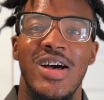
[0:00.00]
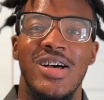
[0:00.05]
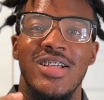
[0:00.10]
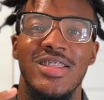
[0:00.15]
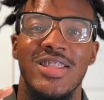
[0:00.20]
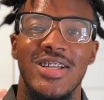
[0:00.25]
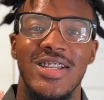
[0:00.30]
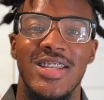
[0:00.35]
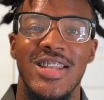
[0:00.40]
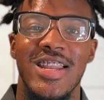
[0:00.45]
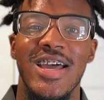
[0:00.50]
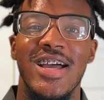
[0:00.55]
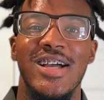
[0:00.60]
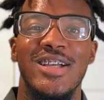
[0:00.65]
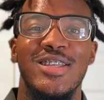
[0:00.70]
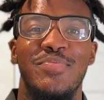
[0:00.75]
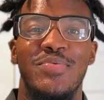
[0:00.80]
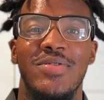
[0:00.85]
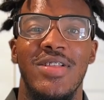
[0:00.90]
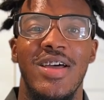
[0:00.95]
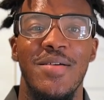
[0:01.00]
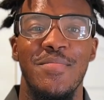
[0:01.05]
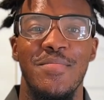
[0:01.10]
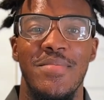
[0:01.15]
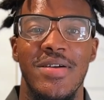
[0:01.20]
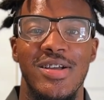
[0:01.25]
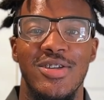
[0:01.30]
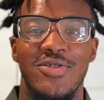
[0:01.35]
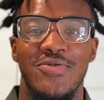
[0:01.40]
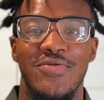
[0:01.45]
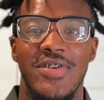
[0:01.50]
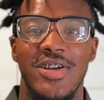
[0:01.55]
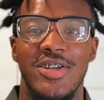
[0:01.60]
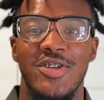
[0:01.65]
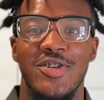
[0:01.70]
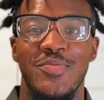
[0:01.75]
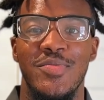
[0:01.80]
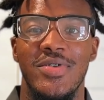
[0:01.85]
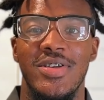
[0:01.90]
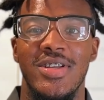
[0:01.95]
The next plant-based
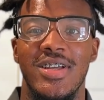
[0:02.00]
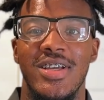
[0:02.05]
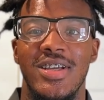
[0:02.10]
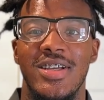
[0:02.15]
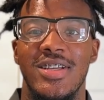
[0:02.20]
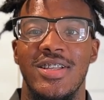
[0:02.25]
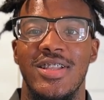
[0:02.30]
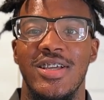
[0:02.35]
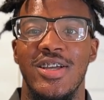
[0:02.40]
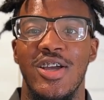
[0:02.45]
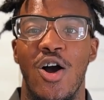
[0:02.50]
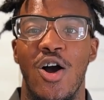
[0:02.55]
regimen is the